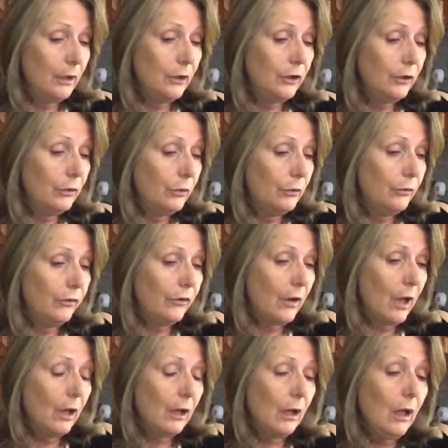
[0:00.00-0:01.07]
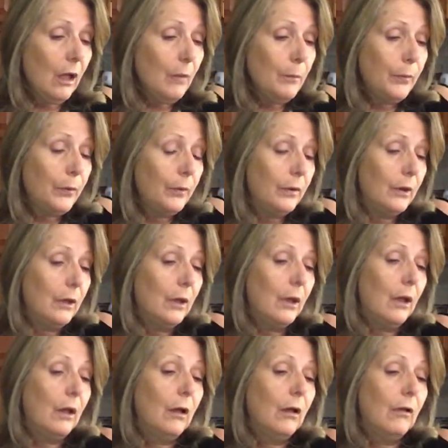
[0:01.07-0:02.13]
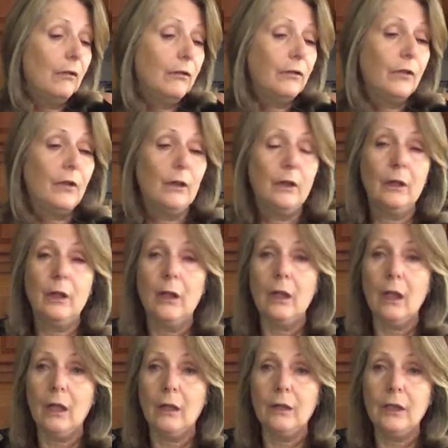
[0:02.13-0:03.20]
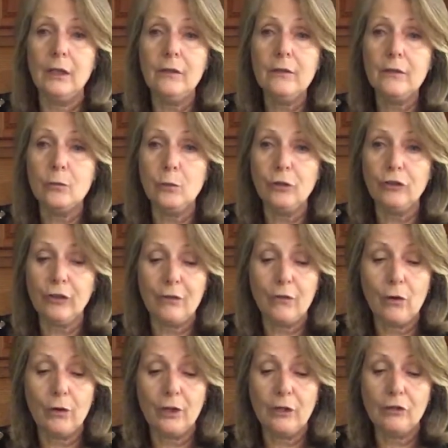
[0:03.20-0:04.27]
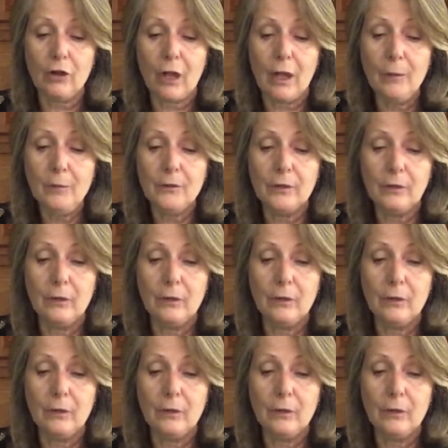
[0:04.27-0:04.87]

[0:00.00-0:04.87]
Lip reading: use a cup of onions, which I've already chopped.